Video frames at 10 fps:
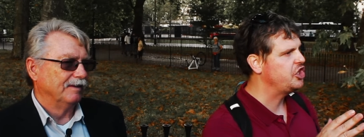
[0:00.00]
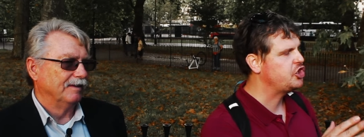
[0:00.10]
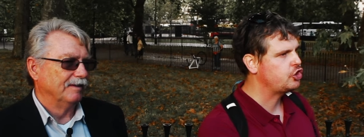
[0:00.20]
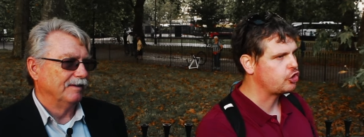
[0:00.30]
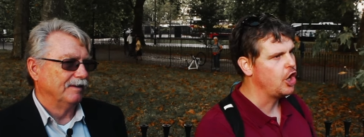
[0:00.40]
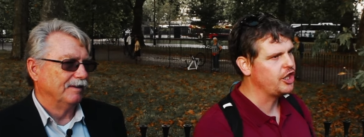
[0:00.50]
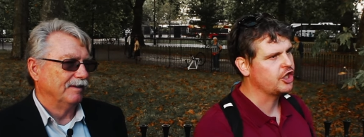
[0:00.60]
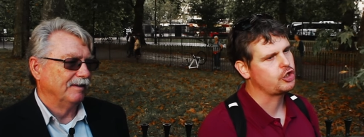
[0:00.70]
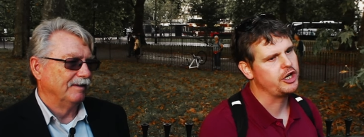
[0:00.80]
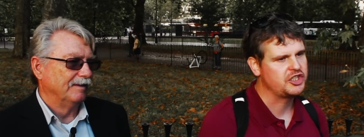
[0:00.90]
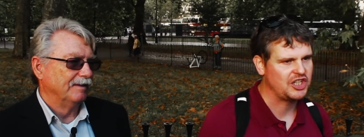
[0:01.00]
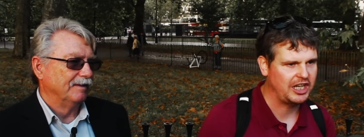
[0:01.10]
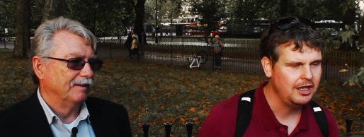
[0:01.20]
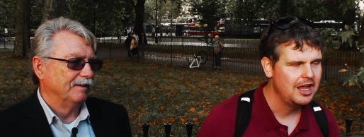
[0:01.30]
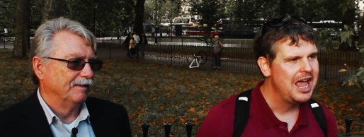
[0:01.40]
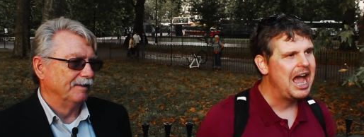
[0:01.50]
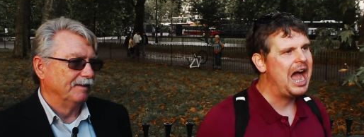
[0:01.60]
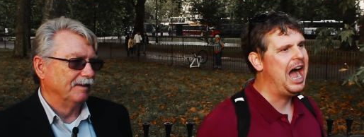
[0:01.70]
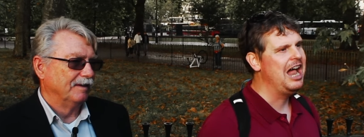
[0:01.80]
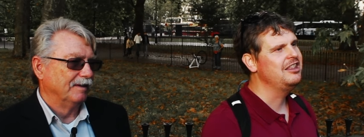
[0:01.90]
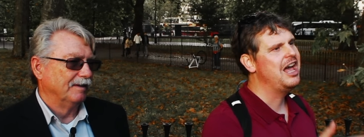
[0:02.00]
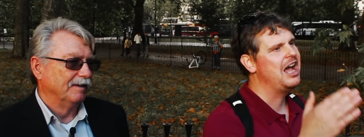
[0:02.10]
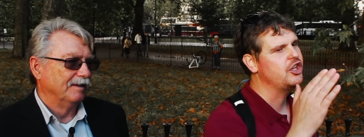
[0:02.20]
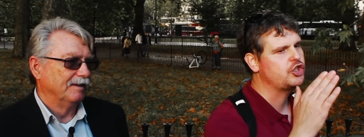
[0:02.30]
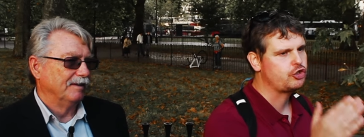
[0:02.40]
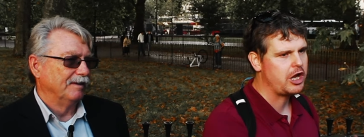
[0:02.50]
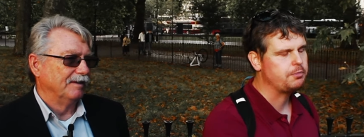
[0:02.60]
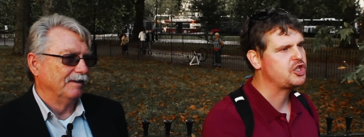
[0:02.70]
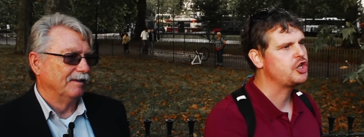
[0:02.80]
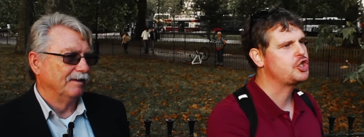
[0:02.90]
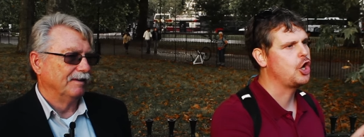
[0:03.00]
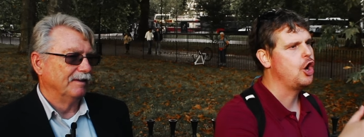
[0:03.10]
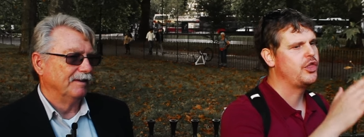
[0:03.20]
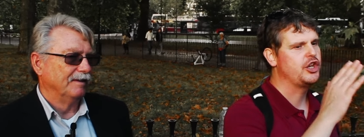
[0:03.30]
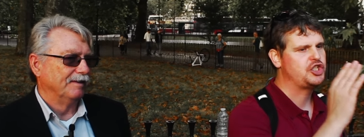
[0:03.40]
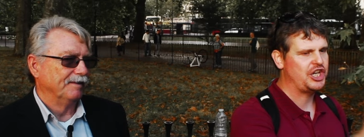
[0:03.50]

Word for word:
Speaker 1: destroy the Trinity, and that the Scriptures show that